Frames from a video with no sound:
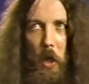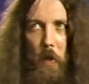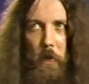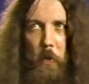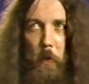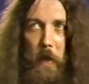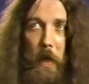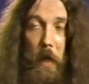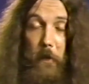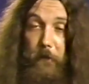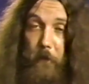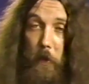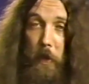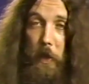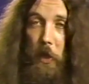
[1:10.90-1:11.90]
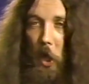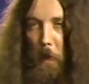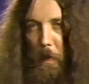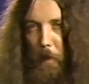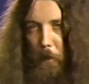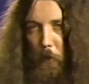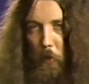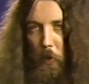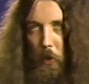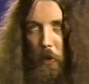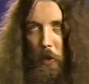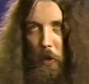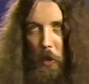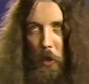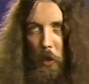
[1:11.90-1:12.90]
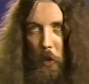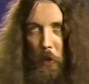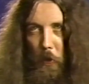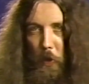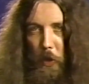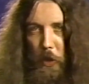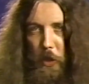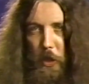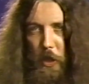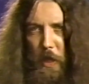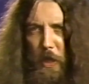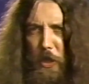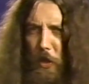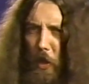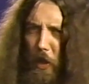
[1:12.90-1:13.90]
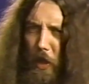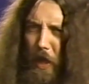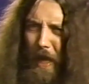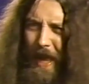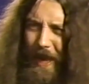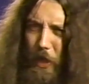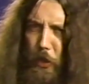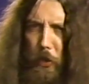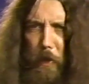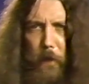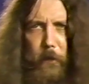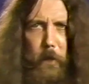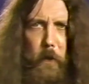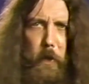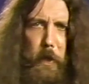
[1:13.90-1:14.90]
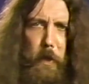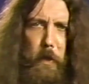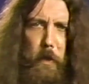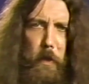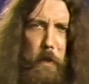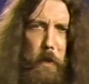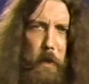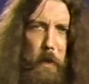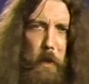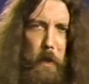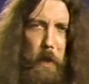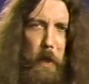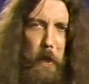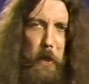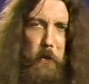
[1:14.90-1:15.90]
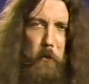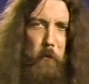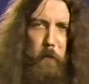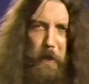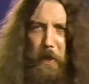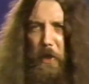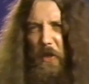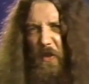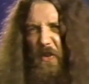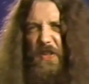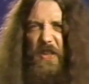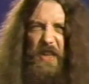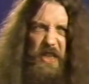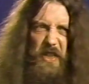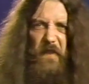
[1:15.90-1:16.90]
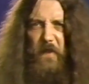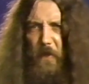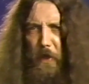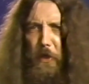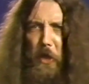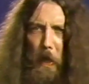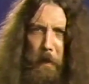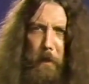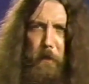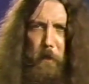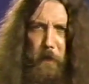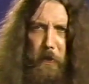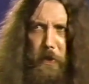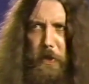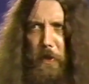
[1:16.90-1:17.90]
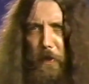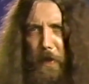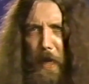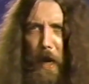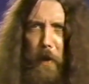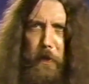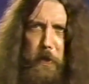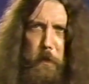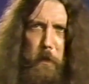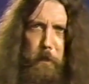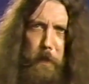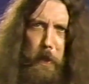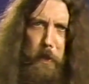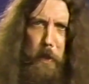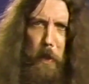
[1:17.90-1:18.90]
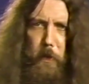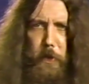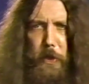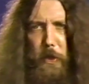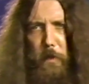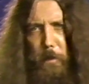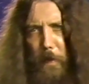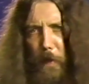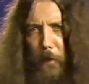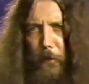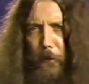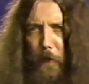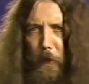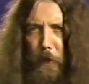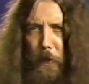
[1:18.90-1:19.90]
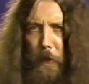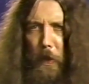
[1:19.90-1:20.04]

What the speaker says: You'll get a funny comic book that is not actually funny. You'll recognise that it's a funny comic book because it's got characters with big noses and big feet,